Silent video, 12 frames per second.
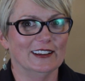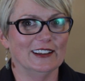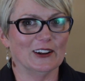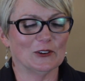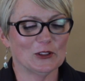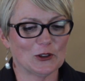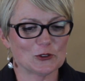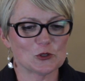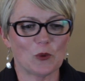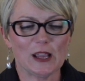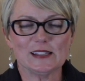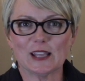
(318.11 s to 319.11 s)
You know, in
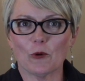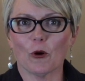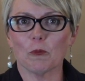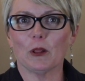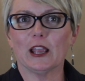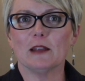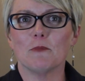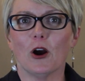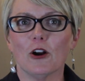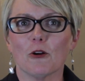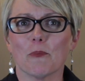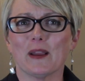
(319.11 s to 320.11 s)
those ways that we're playing
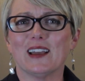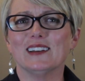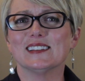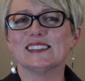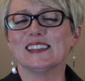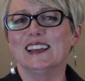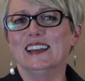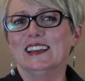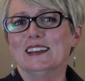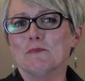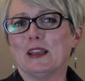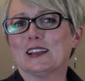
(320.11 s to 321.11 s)
martyr because
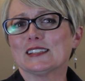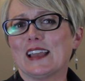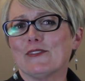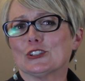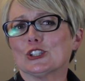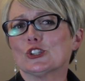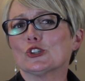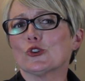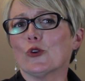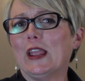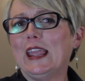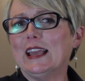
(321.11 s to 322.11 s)
I have a
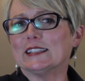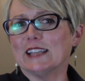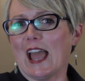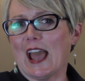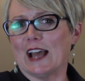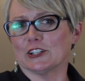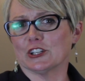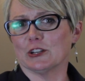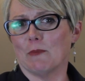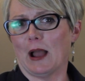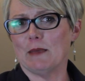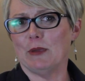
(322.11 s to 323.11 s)
string attached
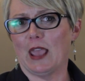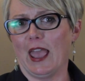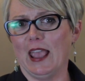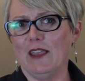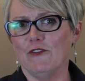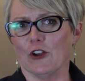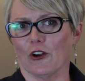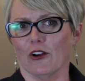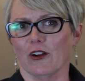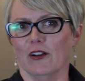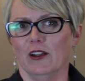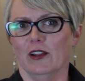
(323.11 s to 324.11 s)
to my
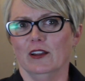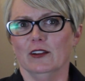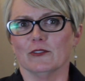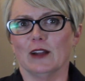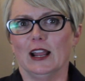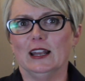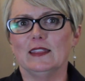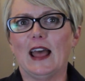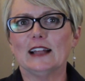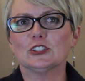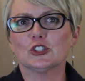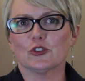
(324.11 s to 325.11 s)
behavior, right? And
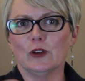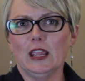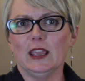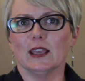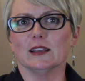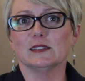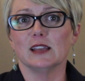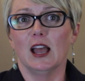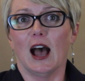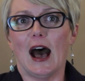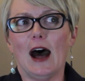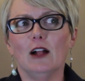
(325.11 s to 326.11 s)
that string is,
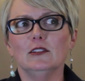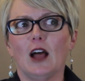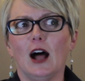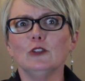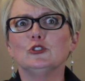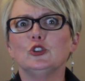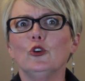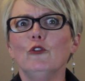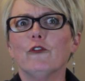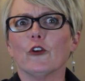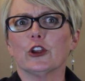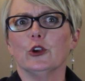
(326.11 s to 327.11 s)
I'll do
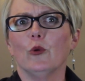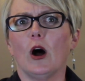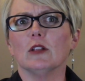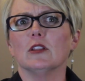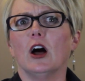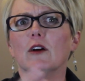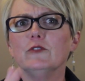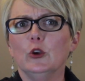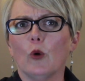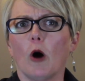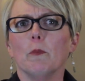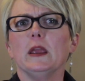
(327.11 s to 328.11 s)
for you, I'll love
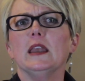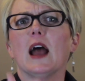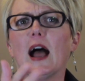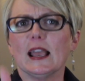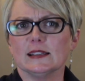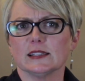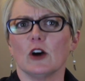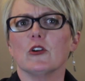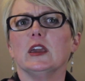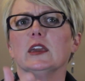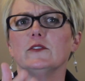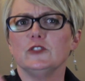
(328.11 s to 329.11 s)
you, I'll be nice,
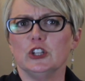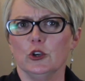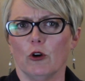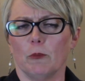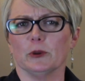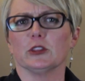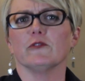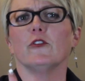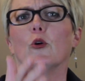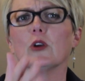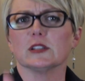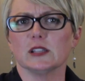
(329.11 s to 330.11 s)
I'll give to you, I'll put the
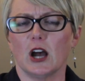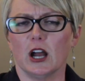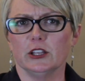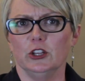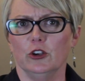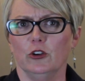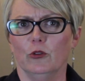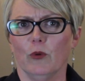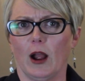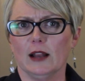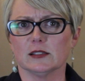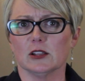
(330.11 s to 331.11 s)
focus on you,
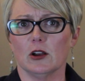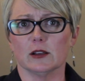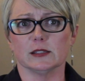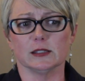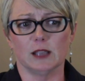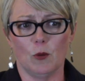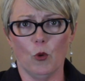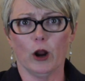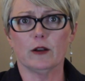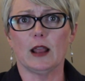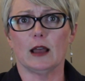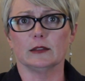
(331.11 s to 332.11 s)
right? As long as
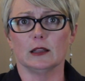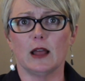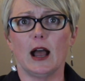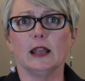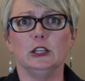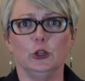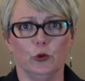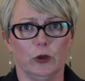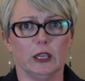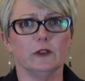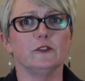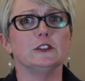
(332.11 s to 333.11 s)
somewhere down the line you
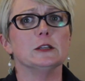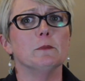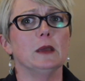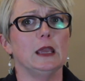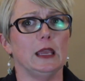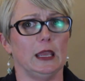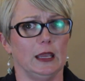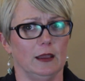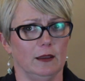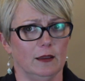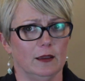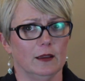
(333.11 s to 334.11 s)
give to
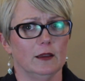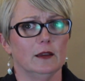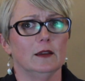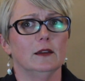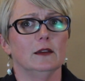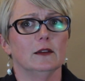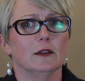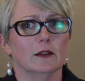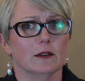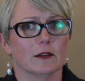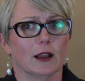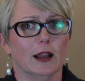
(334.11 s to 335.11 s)
me,
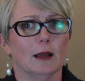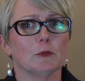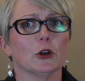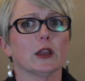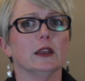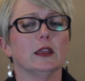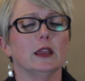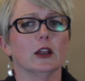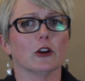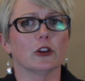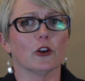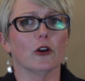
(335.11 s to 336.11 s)
right? I'm looking to
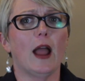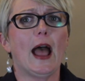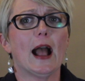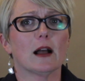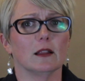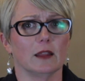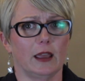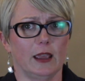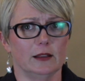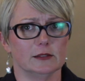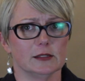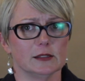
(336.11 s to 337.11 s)
hear your
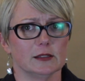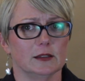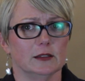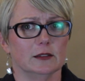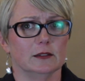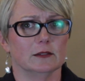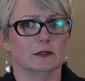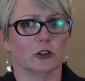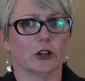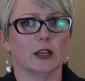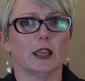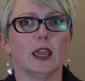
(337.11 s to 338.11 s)
accolades,
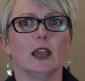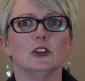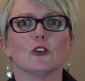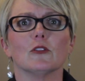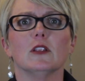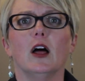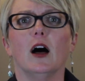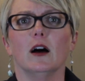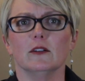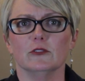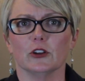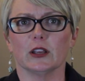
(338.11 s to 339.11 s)
looking to get your
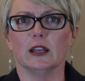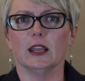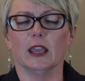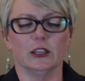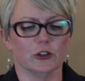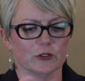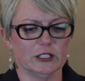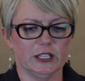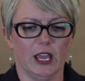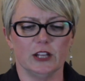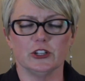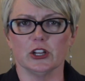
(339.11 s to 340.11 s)
love, looking to get your
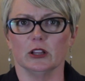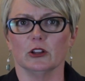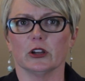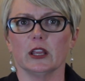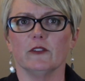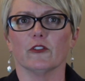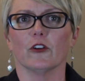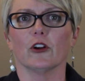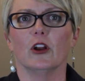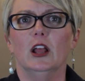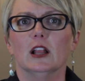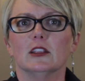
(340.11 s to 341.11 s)
attention, looking
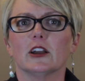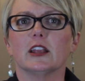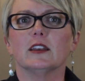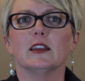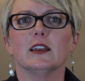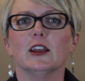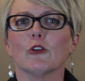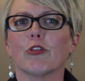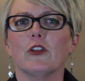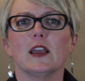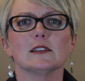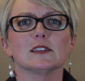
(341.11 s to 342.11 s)
to hear
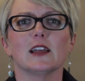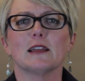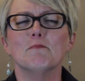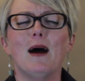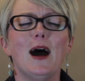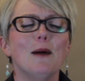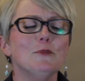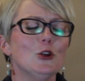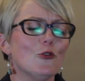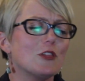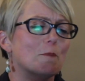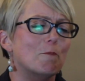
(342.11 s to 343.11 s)
things like, Mom,
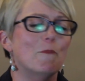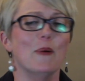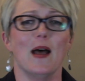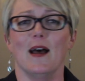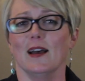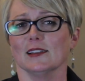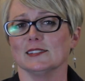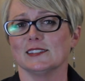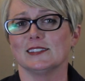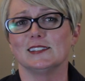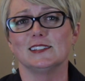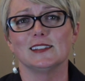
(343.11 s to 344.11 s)
you're the
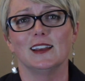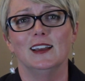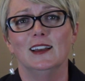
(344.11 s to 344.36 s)
best.